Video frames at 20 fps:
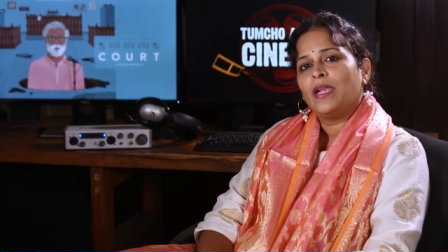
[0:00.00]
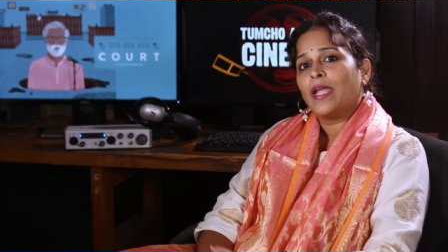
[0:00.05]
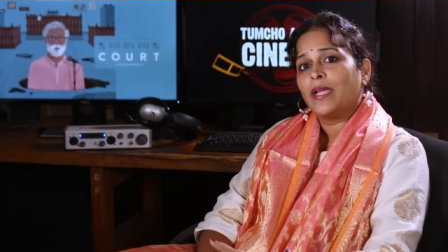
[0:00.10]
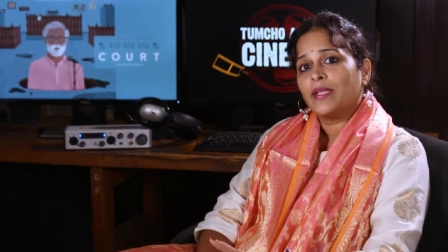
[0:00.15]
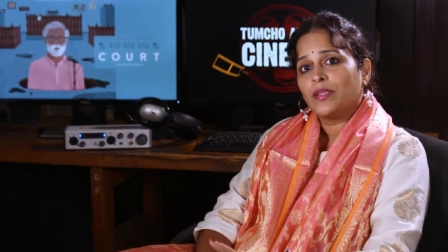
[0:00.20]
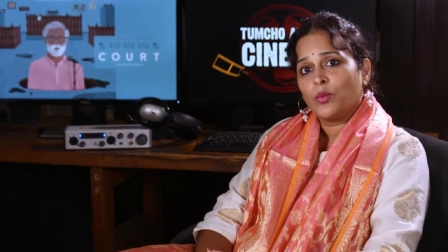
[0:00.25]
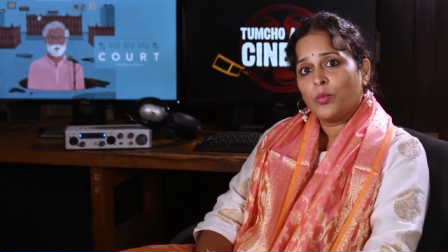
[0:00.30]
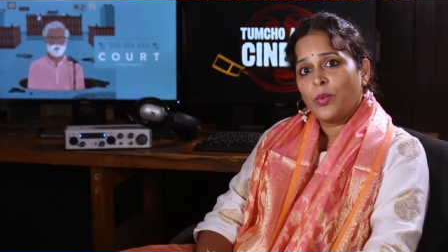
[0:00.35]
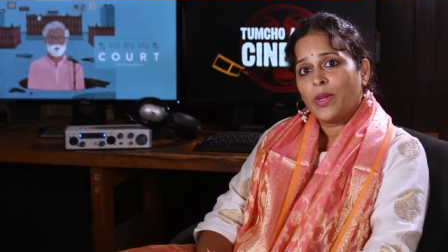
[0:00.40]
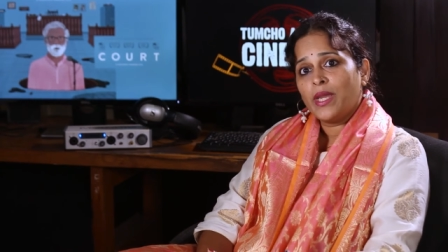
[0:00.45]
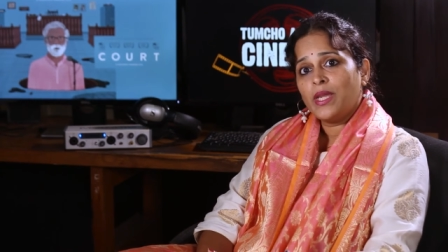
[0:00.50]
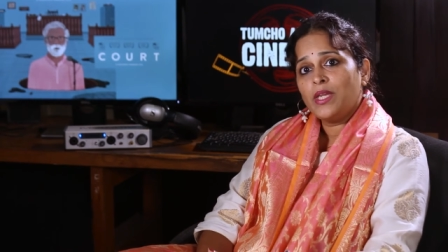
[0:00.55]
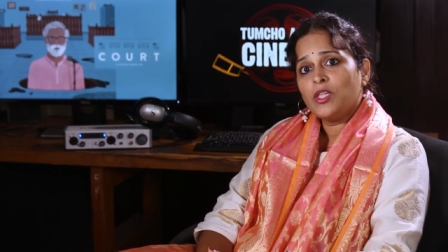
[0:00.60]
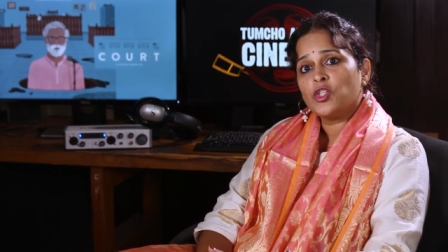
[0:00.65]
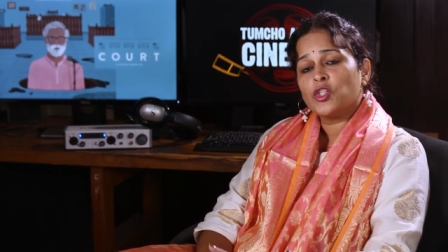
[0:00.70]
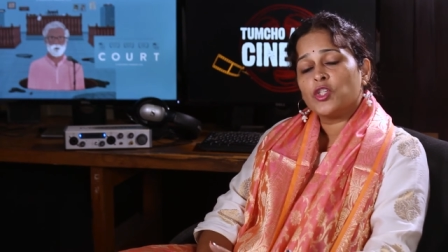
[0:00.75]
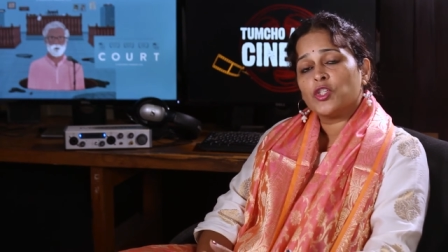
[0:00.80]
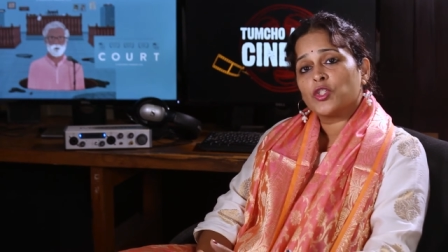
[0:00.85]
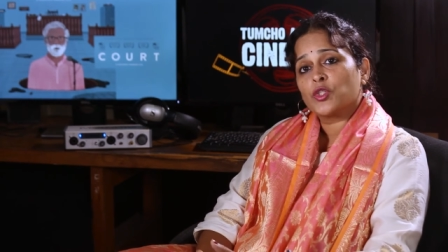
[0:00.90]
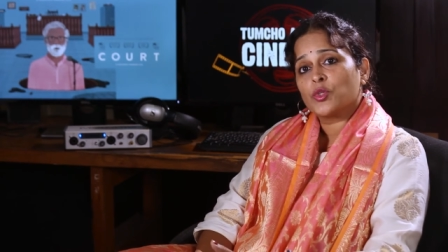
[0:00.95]
like the way
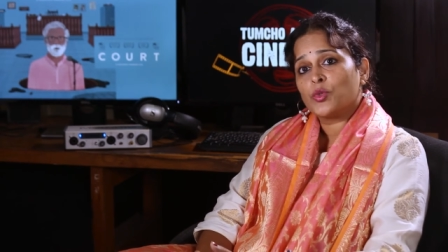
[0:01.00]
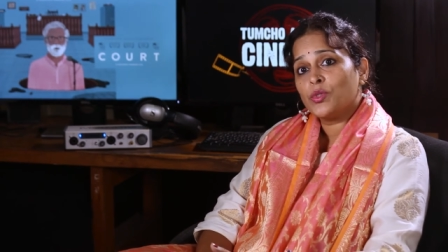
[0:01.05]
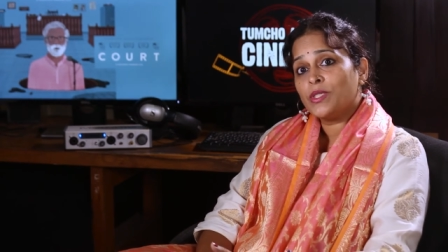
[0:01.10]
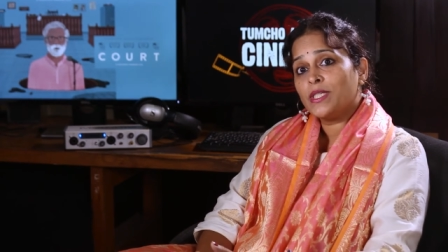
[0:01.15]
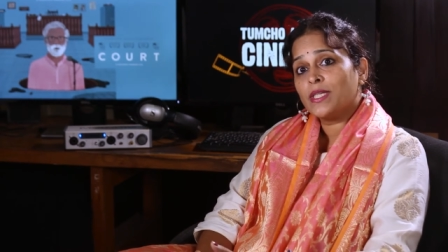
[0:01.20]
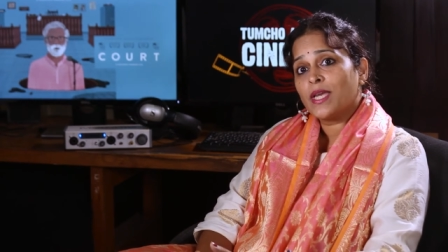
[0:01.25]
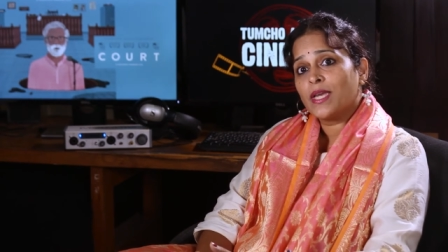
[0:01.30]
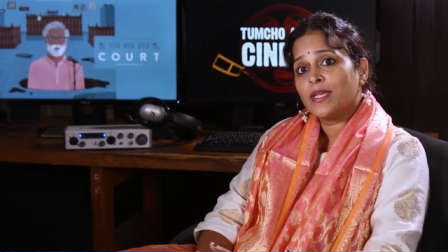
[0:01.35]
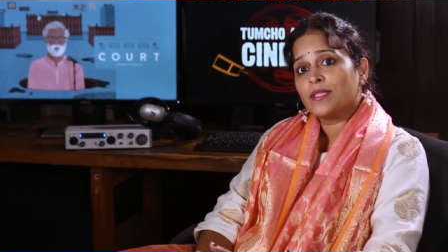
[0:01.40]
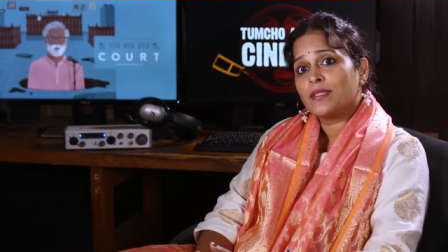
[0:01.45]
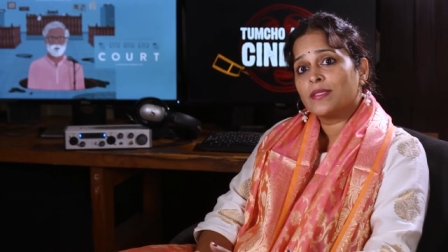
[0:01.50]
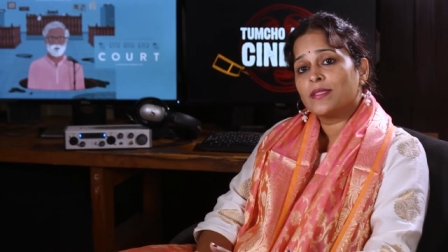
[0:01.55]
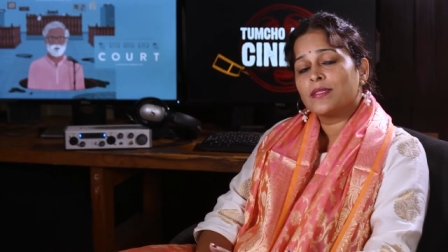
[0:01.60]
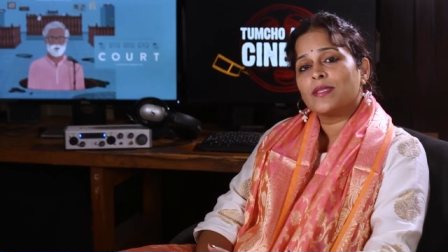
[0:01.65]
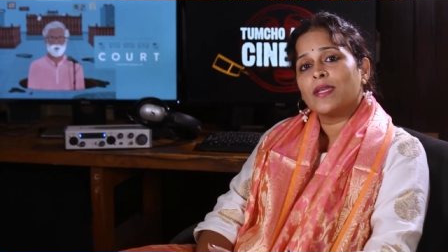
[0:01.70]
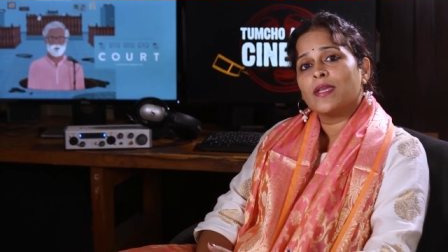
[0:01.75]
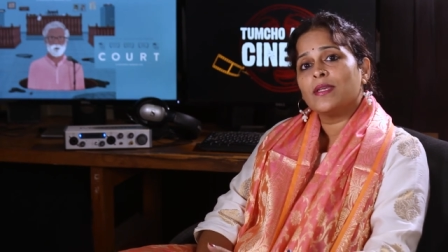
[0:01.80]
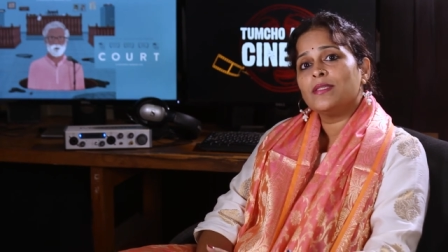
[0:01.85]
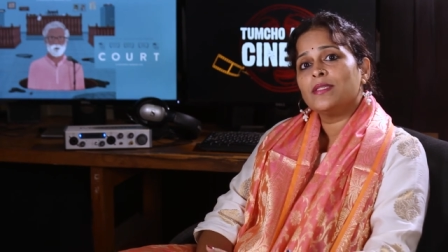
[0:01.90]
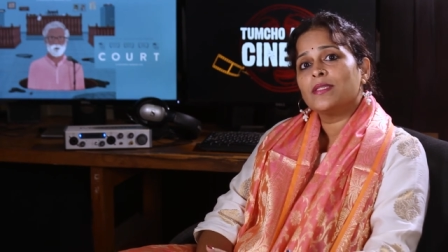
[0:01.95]
she scrutinizes
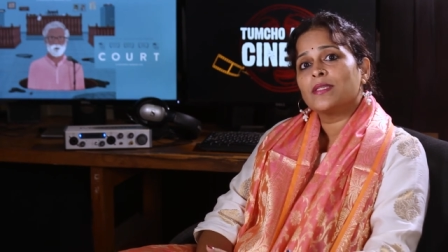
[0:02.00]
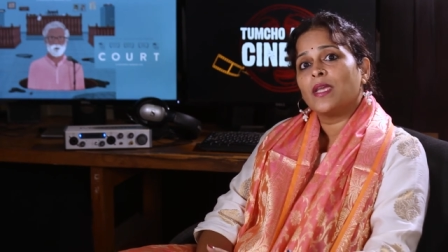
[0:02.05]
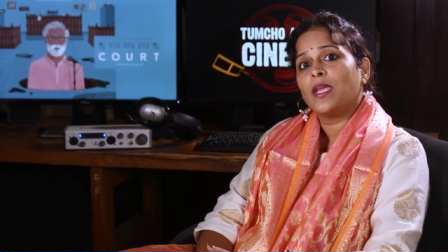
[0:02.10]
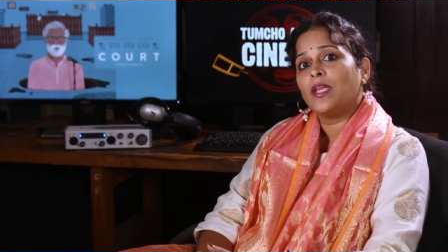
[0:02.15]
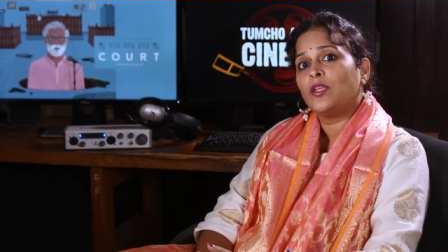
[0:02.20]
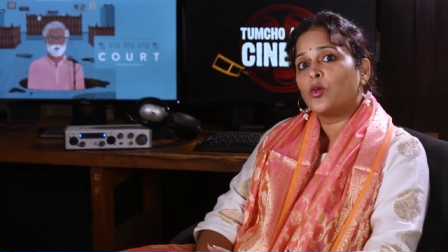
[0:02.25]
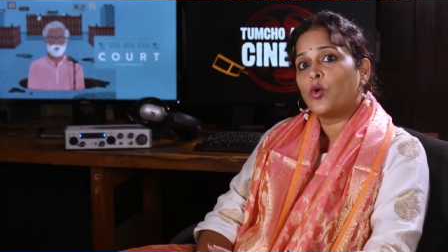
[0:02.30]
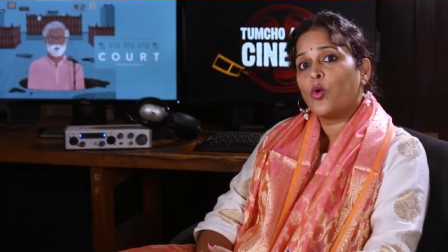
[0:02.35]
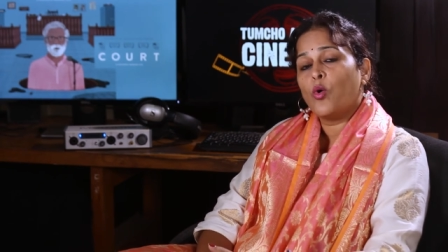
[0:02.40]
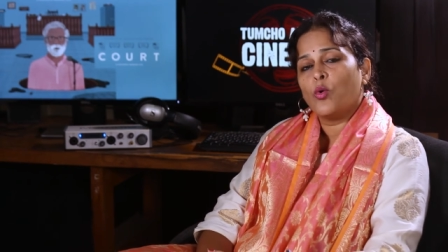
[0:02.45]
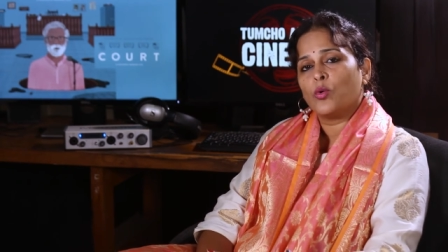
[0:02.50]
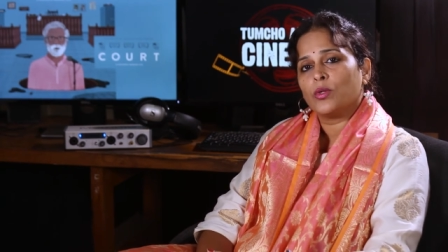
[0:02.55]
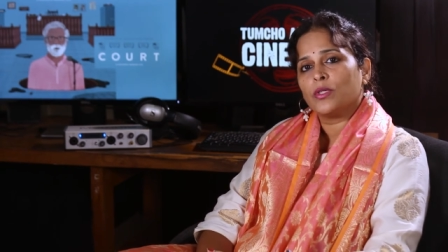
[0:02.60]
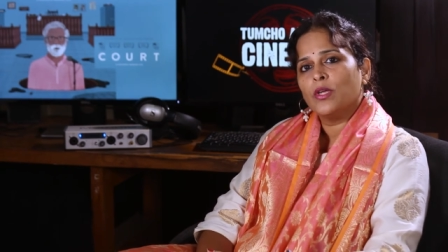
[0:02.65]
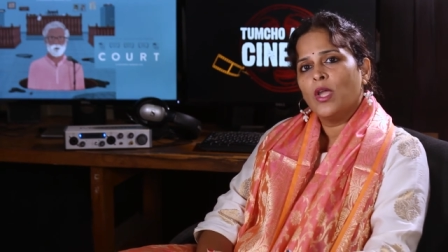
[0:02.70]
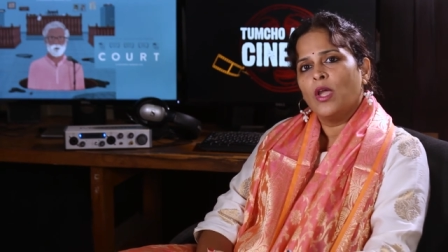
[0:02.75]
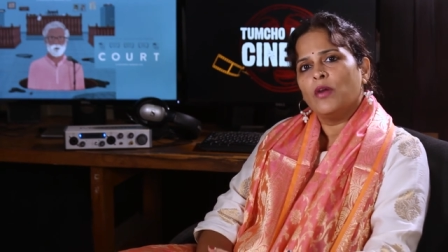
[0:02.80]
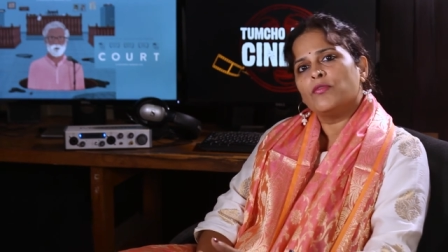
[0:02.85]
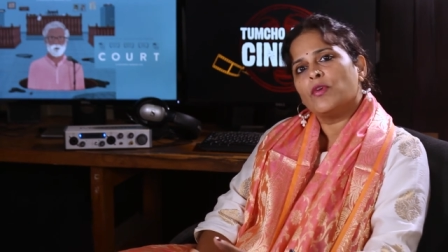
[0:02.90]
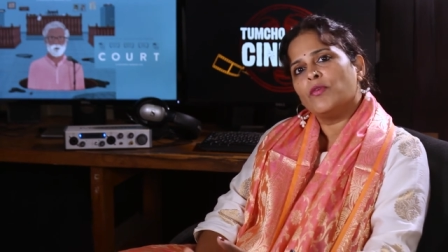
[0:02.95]
things in court
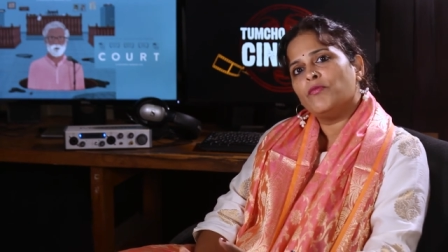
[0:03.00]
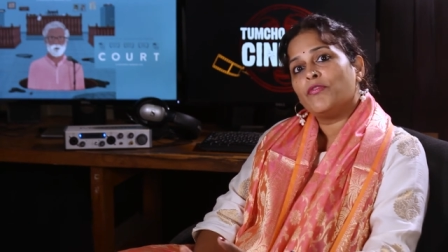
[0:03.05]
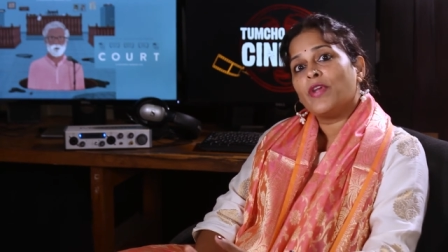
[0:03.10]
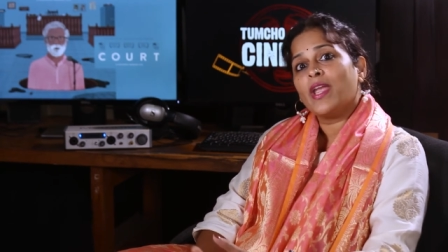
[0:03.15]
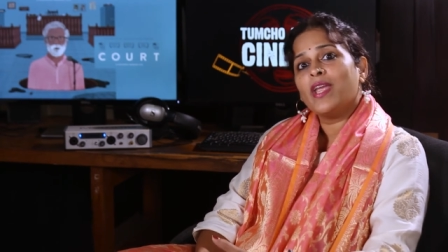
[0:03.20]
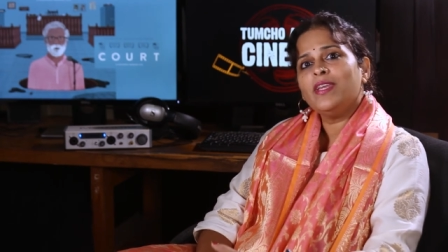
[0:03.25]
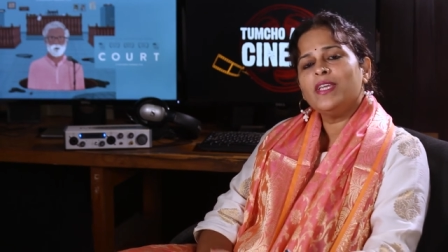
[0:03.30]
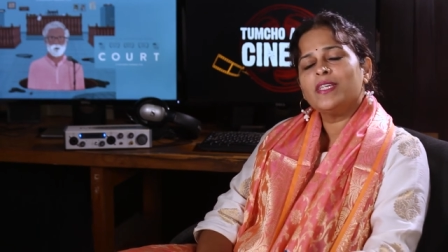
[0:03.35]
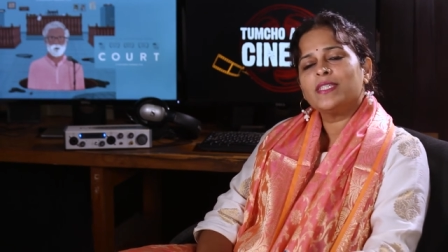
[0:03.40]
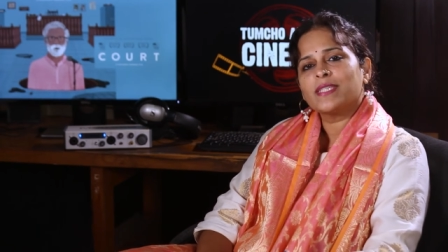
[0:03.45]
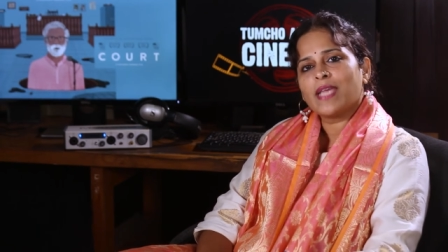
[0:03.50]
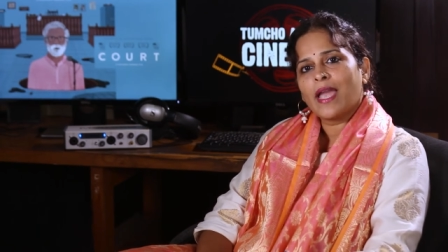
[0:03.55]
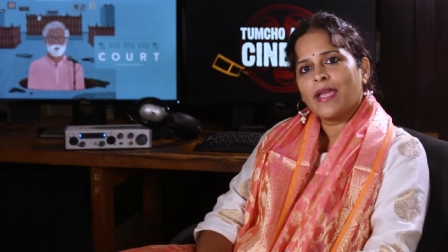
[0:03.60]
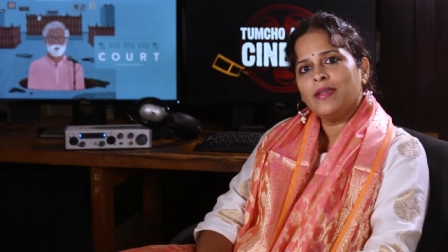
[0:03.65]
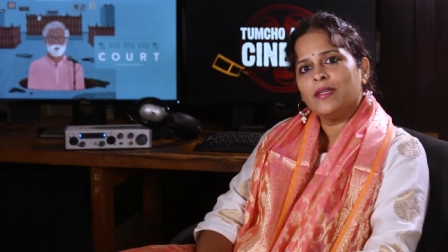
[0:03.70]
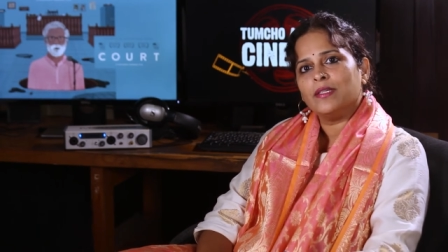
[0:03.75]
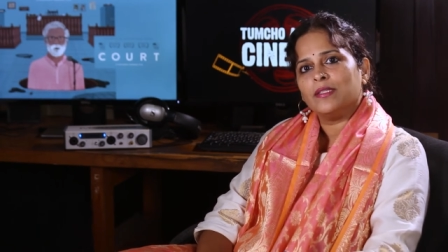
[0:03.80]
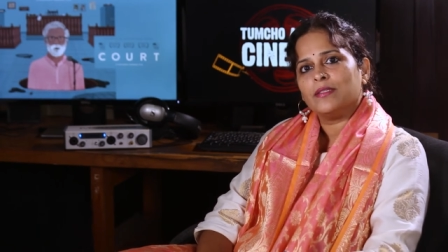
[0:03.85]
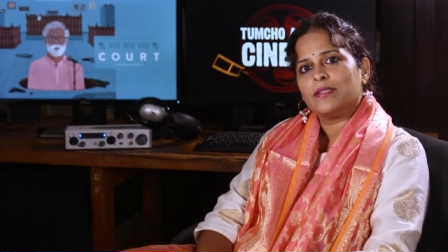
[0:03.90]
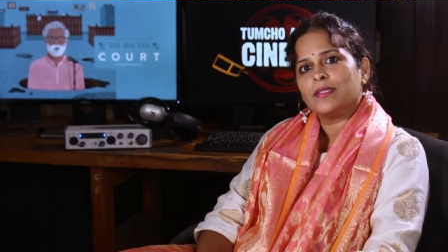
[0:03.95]
from various
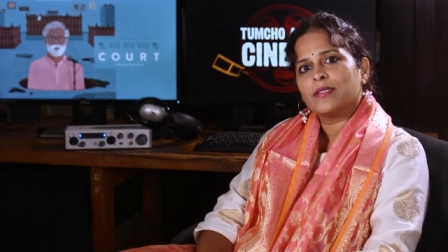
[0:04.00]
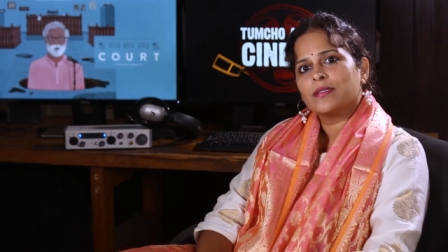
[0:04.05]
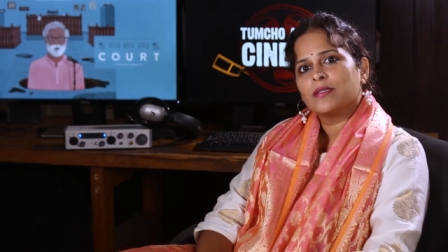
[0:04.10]
angles.